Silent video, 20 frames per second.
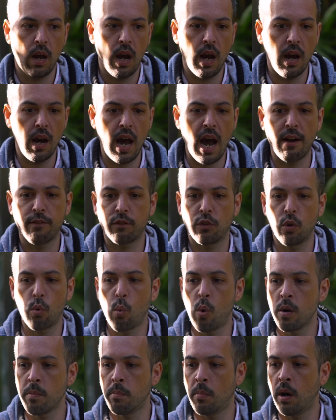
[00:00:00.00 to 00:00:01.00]
after
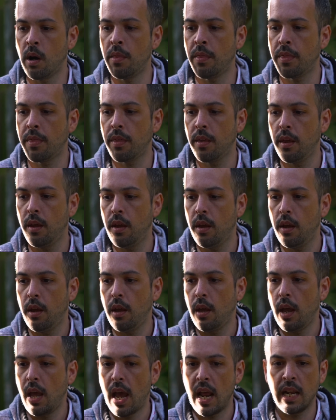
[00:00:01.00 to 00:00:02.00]
1 month
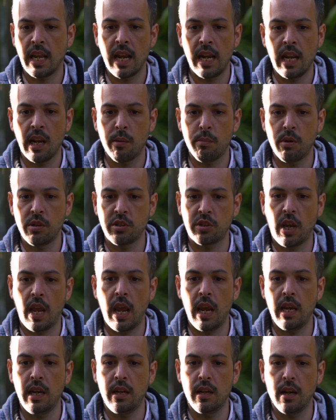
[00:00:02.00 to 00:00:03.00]
and getting a bunch of
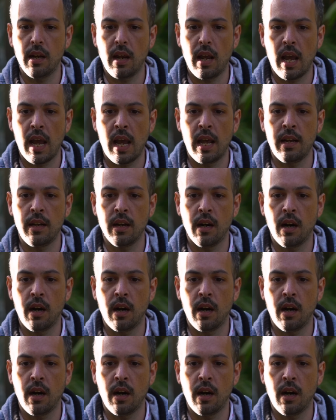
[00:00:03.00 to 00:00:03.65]
hate and